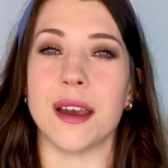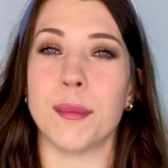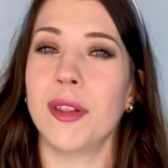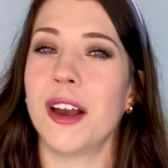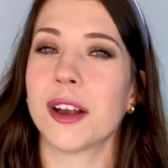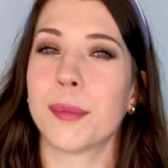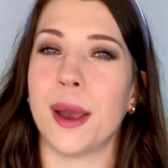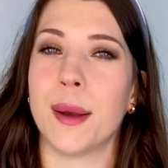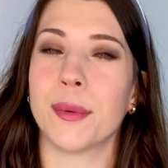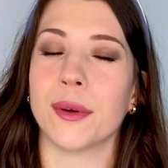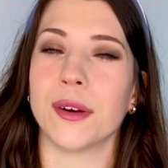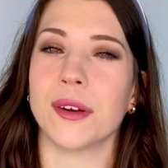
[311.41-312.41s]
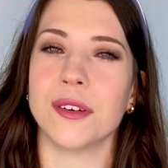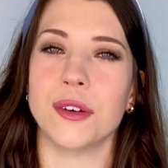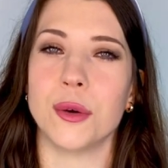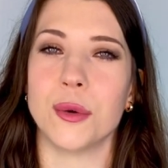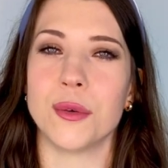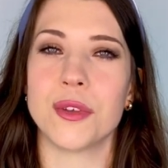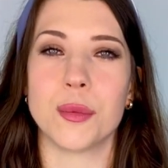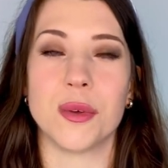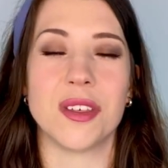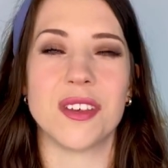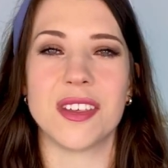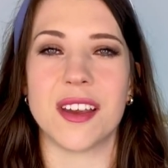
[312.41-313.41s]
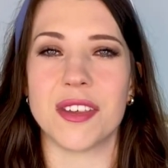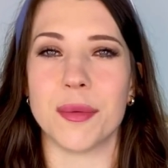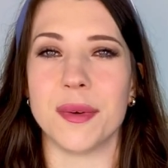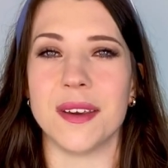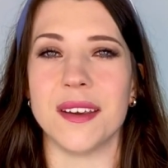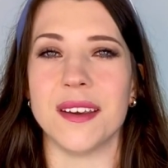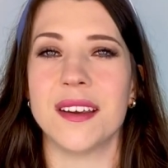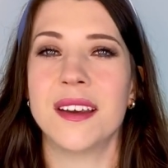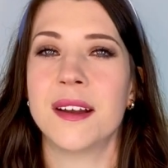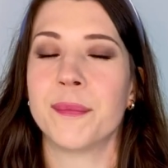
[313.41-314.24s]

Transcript: black pepper notes, with the sesame.